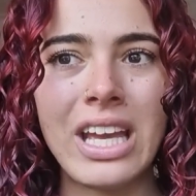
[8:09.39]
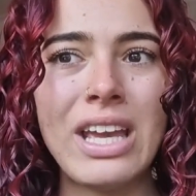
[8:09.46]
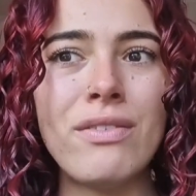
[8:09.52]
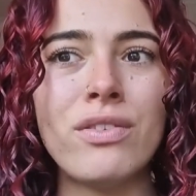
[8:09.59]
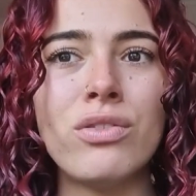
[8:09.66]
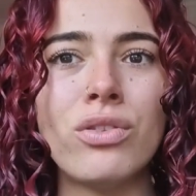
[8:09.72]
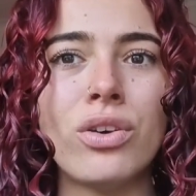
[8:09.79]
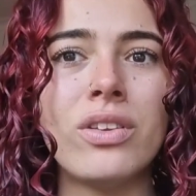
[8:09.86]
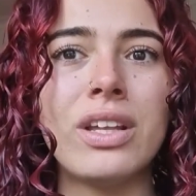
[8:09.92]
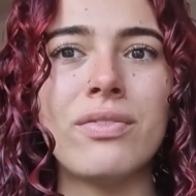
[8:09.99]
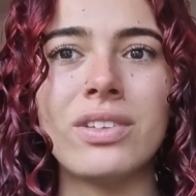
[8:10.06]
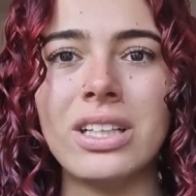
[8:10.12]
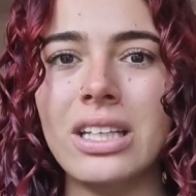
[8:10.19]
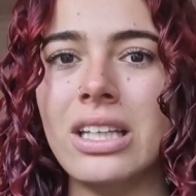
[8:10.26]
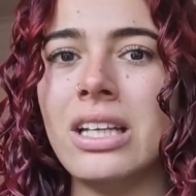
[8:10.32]
Even though they've
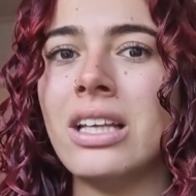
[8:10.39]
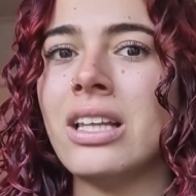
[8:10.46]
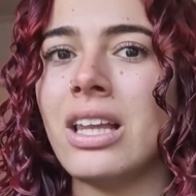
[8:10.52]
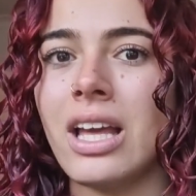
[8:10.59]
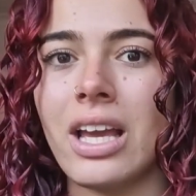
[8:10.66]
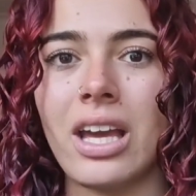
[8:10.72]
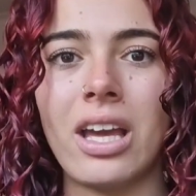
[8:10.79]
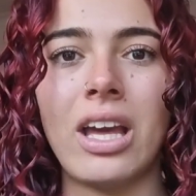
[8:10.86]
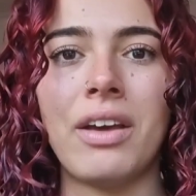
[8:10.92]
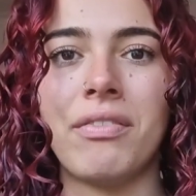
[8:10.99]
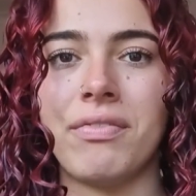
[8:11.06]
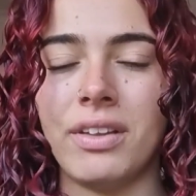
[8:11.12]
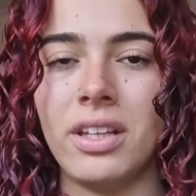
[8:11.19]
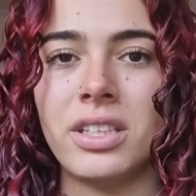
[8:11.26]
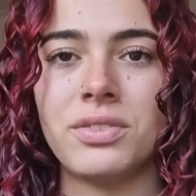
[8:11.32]
clearly like
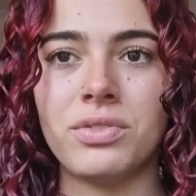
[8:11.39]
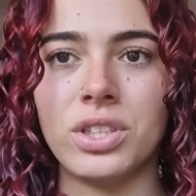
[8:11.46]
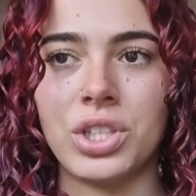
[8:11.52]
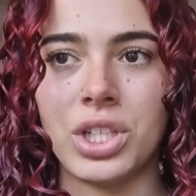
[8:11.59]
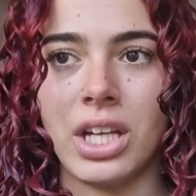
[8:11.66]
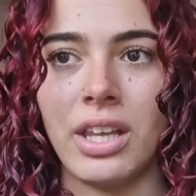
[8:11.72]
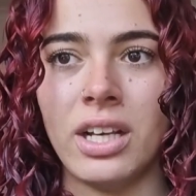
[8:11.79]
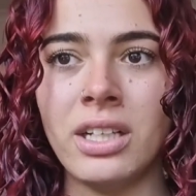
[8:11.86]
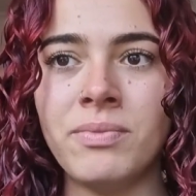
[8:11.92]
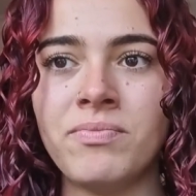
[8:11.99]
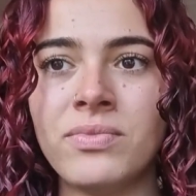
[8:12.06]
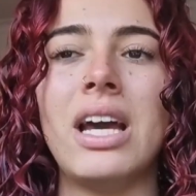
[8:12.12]
have feelings for each other,